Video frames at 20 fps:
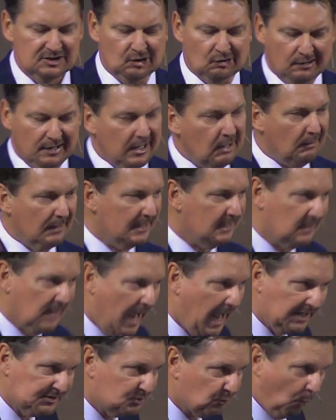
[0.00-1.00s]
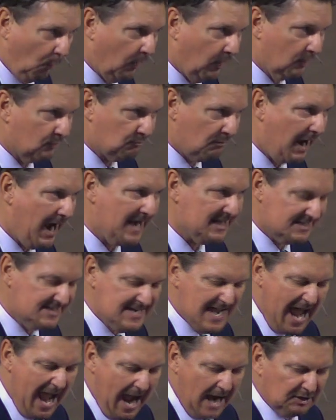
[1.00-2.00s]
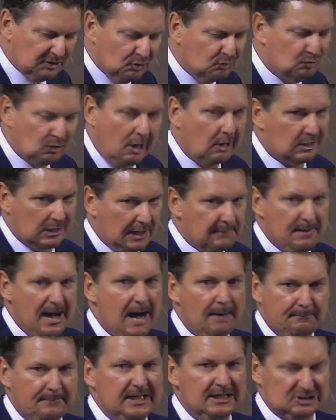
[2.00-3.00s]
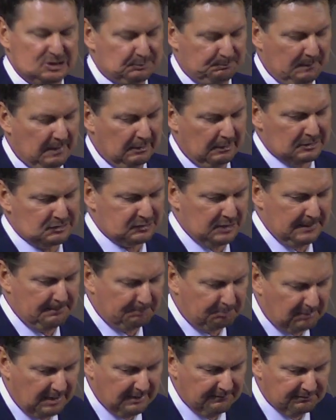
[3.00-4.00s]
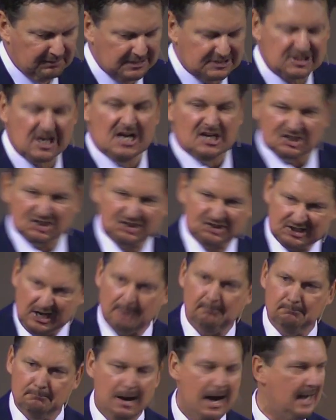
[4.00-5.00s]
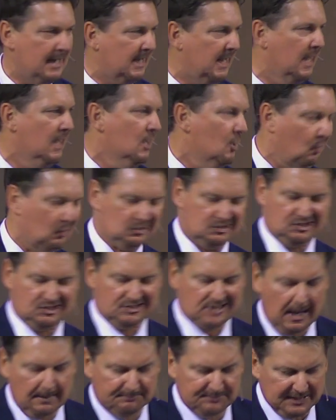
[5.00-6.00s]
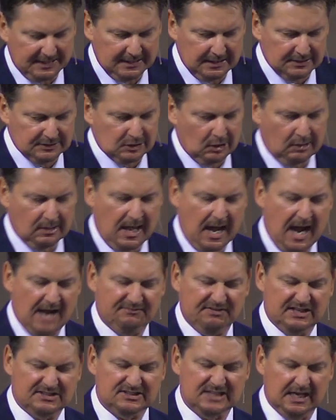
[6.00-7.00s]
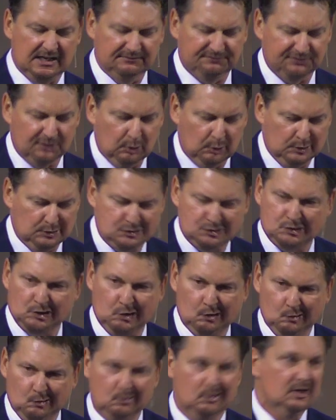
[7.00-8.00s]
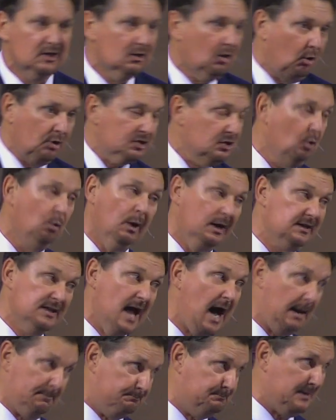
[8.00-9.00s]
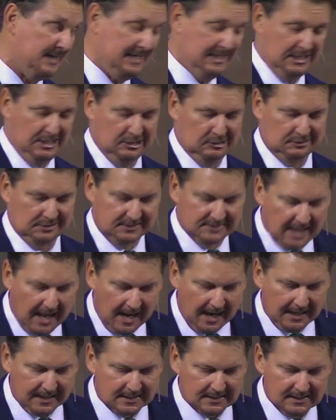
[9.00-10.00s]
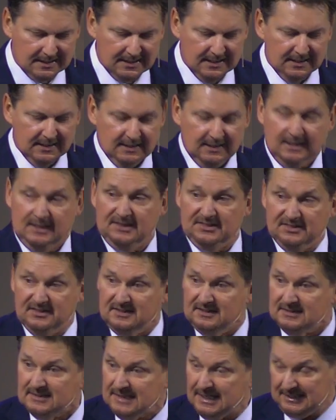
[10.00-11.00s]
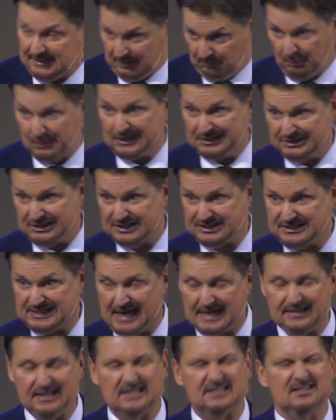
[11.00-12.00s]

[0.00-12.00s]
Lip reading: You're hearing God's word right now. You're talking about being spiritually privileged. Somebody or something in your life has influenced you, or you would not be here today. And I want to just say